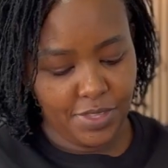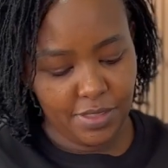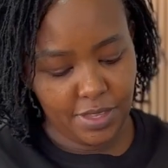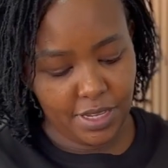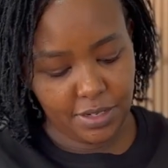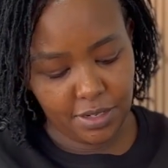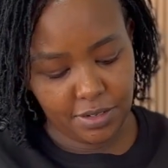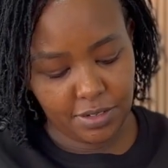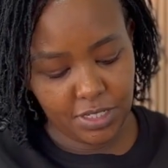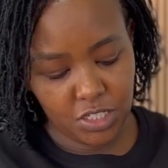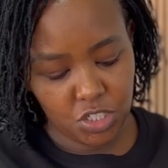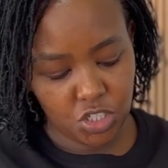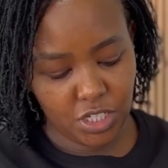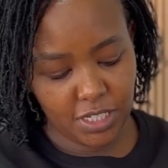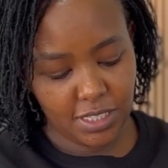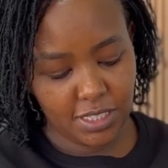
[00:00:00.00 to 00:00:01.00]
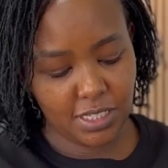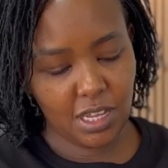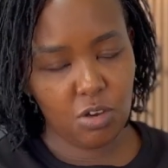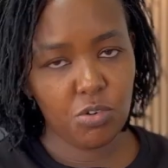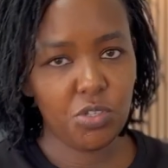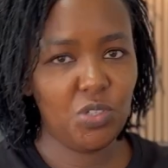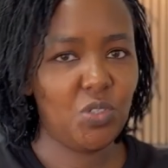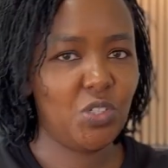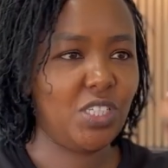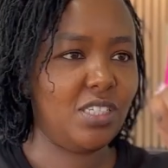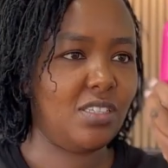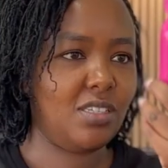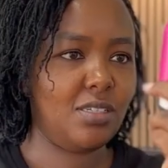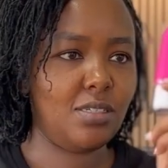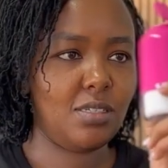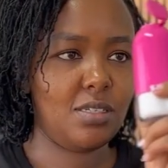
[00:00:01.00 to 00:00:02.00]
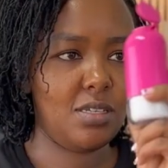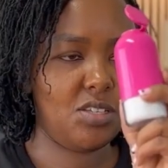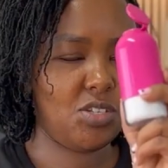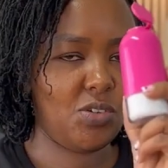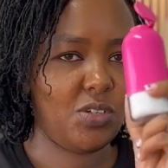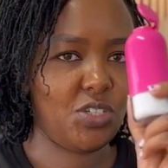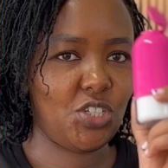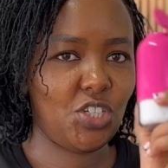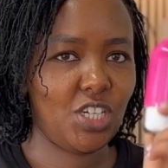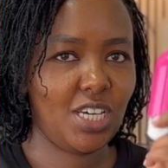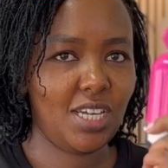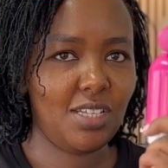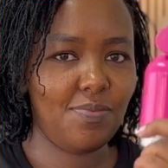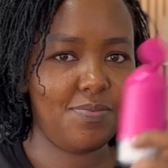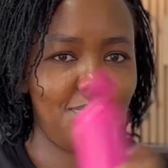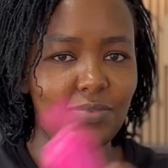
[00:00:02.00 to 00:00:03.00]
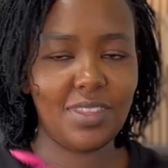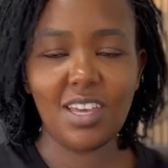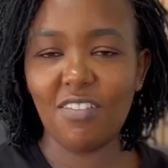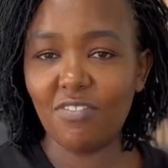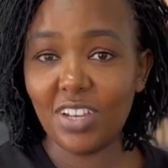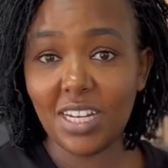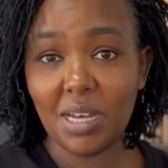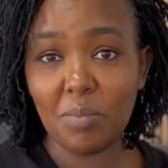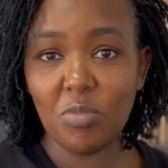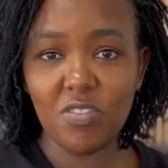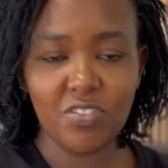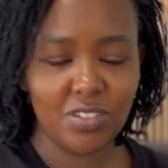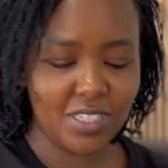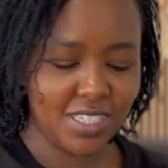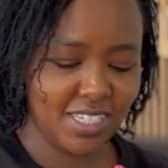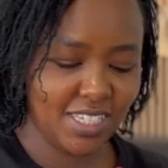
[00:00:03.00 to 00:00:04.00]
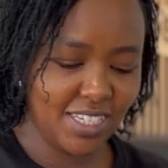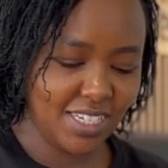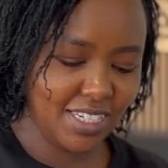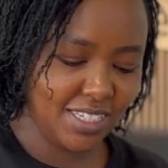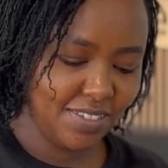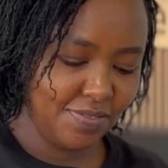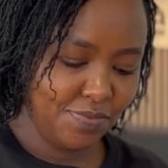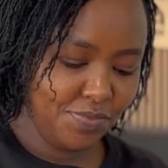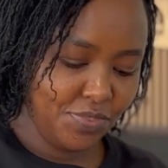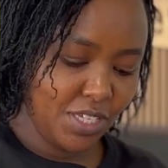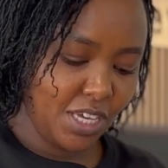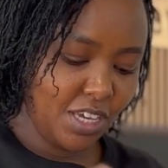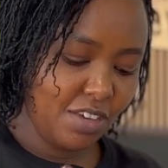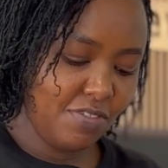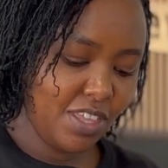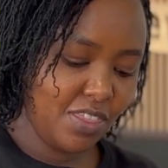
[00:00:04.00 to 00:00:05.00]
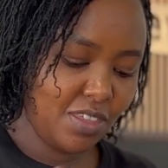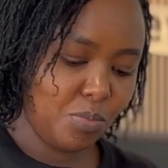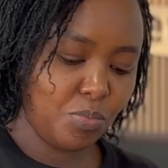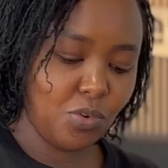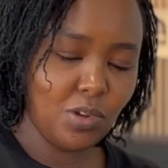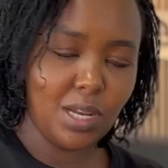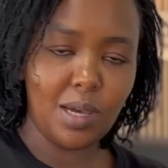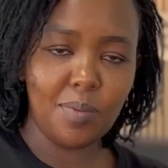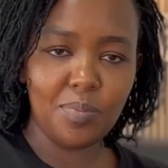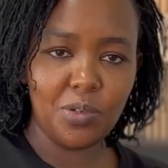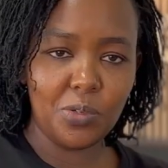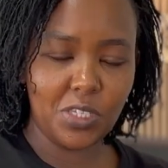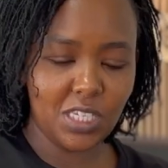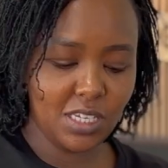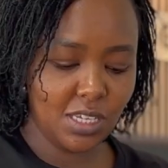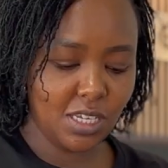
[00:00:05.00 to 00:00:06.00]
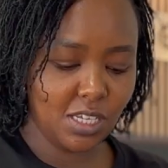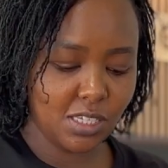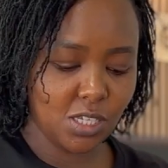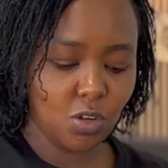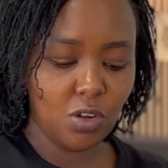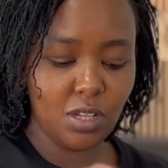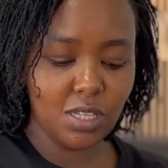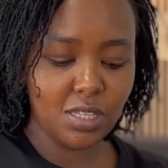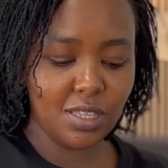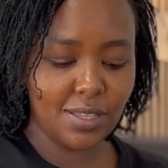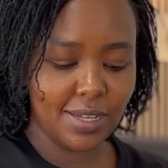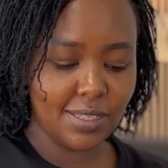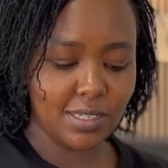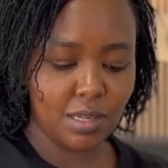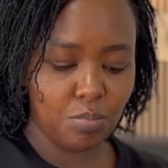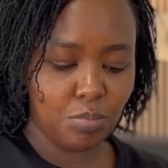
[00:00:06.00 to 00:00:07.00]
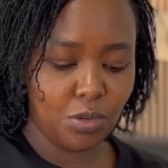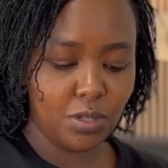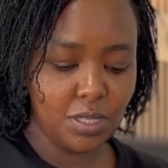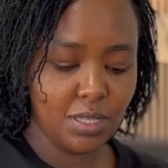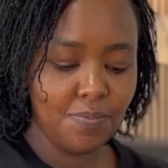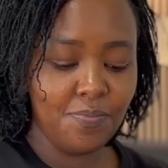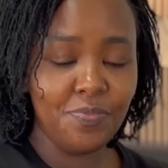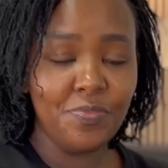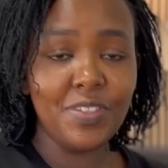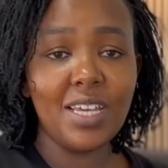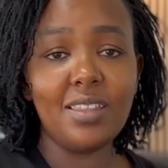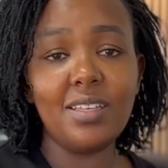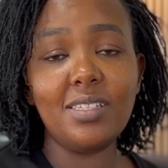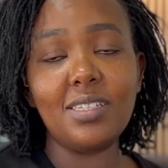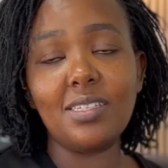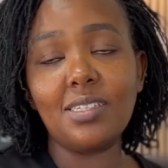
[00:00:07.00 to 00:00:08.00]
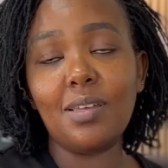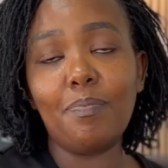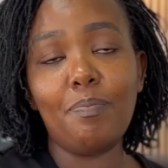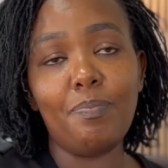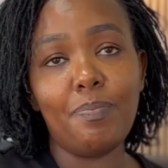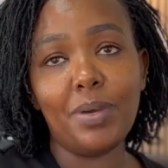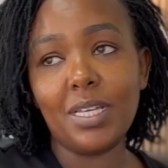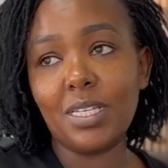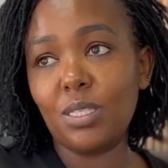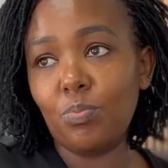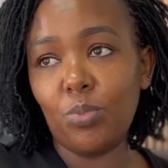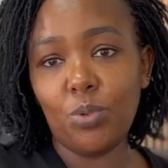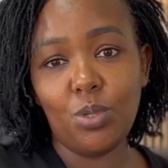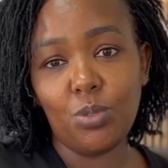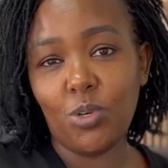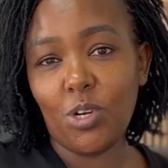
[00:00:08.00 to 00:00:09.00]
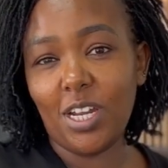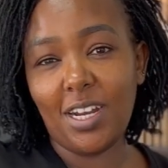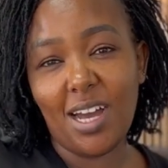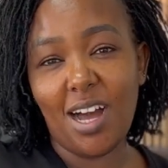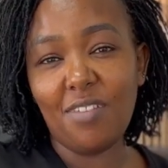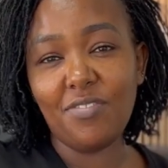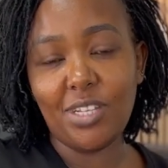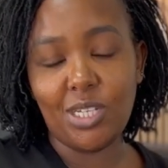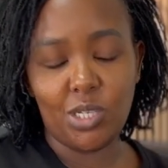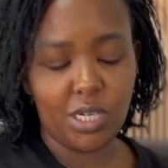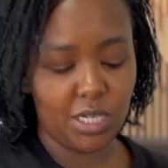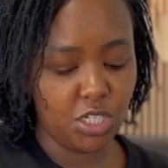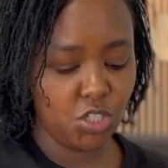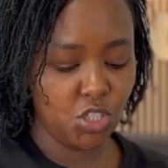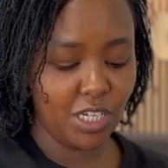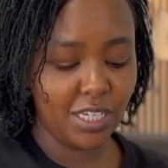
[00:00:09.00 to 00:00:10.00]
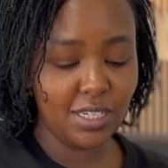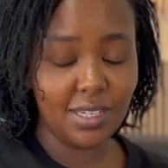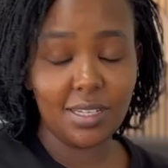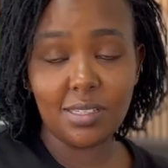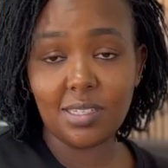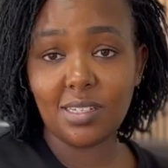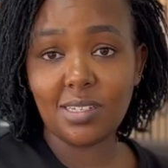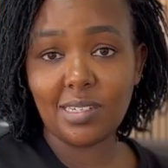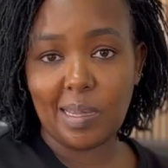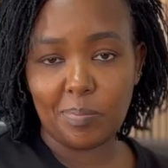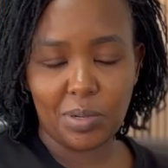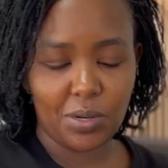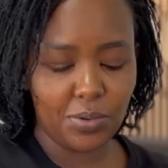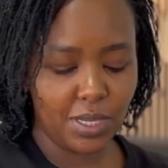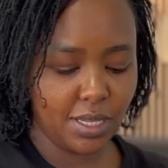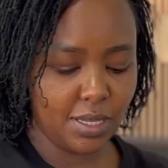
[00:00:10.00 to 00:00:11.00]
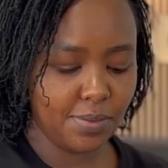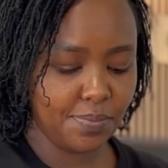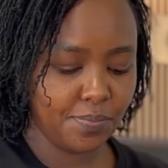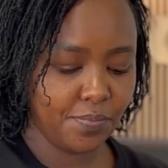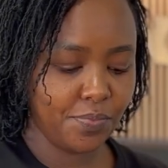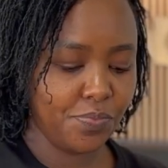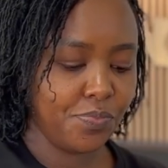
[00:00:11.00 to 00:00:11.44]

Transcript: ingredients. How cute is this salt shaker? They're available for sale. Even the bowl I'm using, it's called That's a Bowl. This is the best bowl you can have in your kitchen. It's Tupperware.